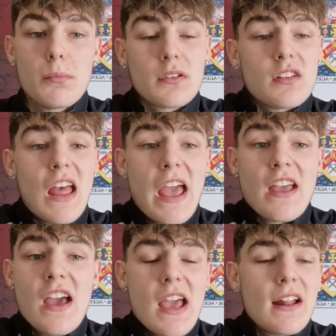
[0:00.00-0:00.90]
But today,
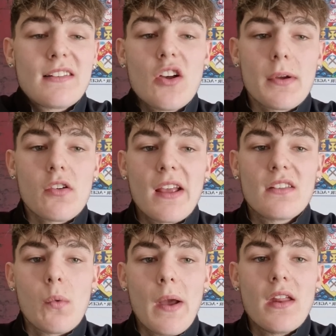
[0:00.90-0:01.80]
it'd still be great
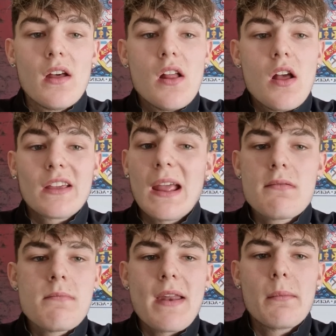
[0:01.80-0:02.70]
to win, keep the
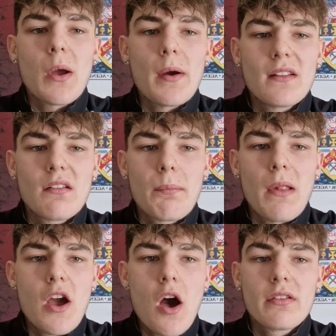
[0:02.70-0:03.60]
momentum going into the
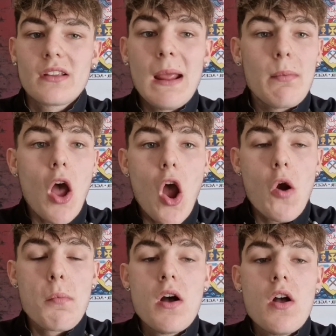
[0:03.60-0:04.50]
playoffs, keep the
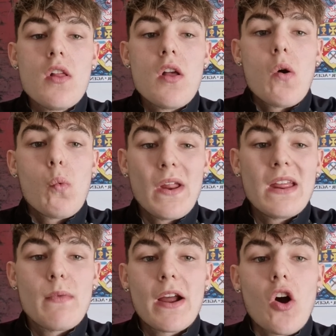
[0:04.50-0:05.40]
home
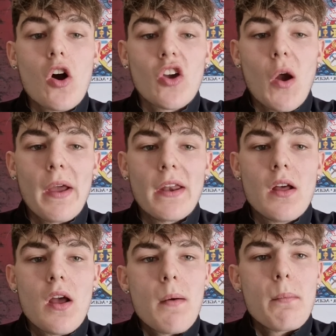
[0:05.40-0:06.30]
winning record going,
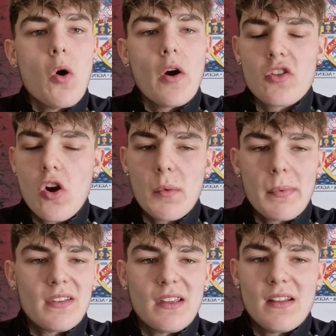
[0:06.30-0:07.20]
but it's not going to
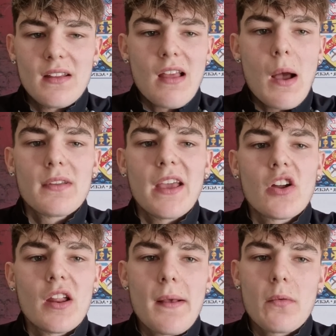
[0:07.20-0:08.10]
be as easy as that. We're
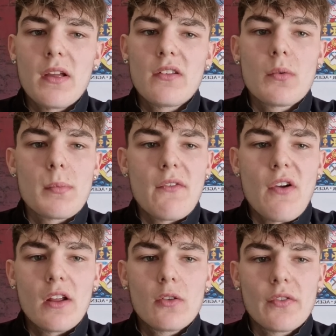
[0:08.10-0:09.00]
taking on Ipswich, it's going to be a
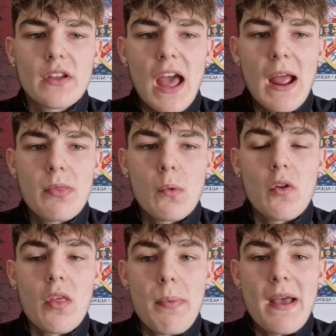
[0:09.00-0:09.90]
very tough game. They're one
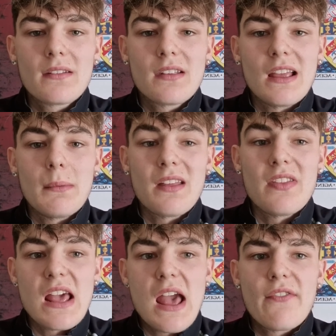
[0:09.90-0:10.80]
of the best teams in
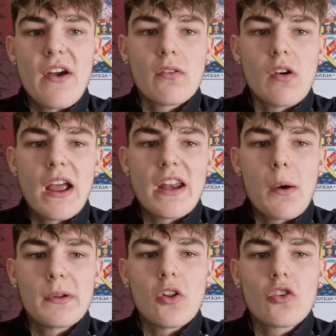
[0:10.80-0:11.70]
the AFL right
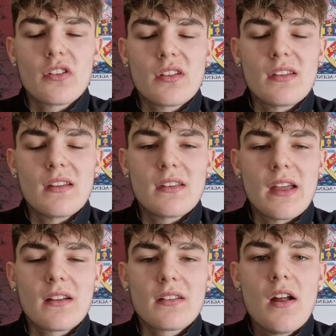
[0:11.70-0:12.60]
now when you look at
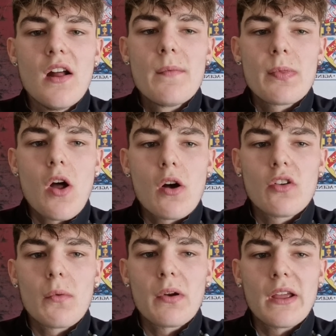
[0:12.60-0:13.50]
statistics. They're
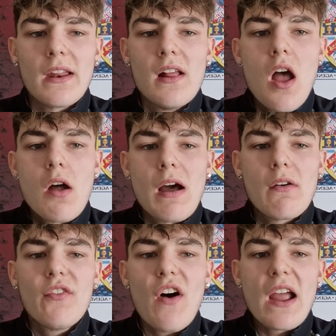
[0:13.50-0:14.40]
also bringing
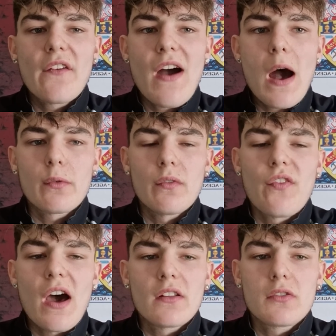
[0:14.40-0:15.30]
around 5,000
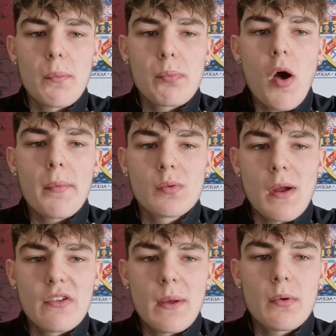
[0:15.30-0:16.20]
fans, so props to
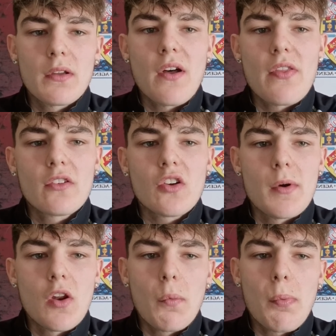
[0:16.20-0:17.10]
every Ipswich fan that's
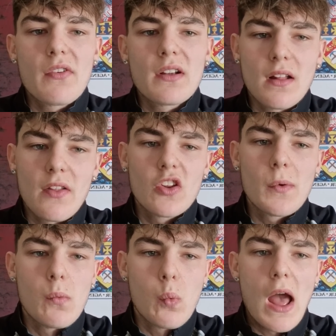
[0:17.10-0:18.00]
coming up. Obviously, they're
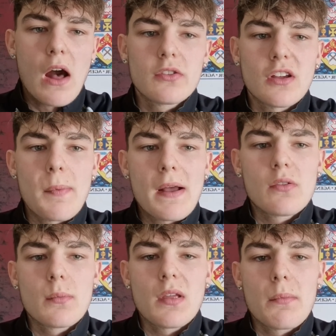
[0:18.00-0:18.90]
doing well, so expect
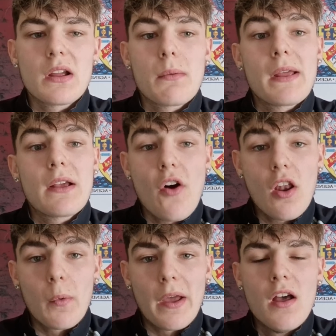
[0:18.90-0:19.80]
them to bring a big
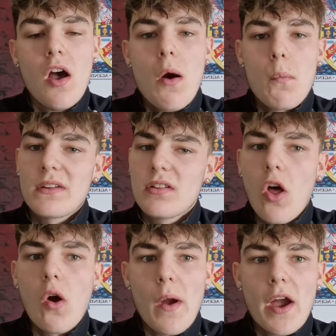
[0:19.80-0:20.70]
following, but it's a
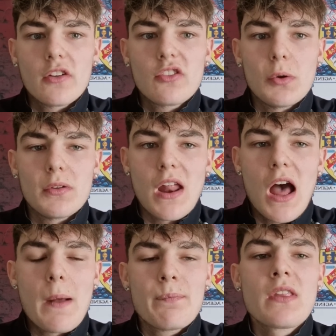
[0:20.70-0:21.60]
long way on a Tuesday
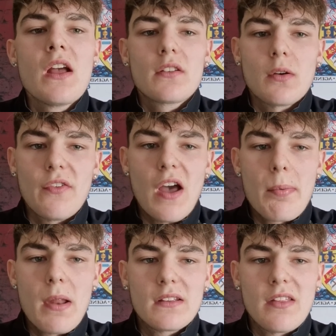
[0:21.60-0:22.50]
night, so fair
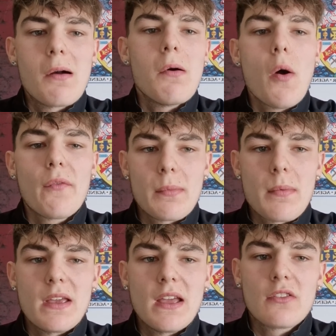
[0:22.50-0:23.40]
play to them. We'll hopefully be
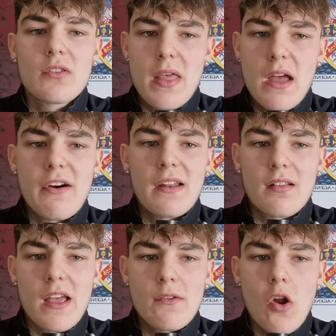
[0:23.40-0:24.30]
meeting some of their fans
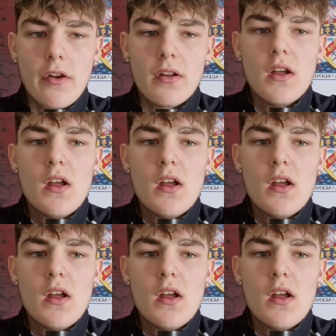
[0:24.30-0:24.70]
later on.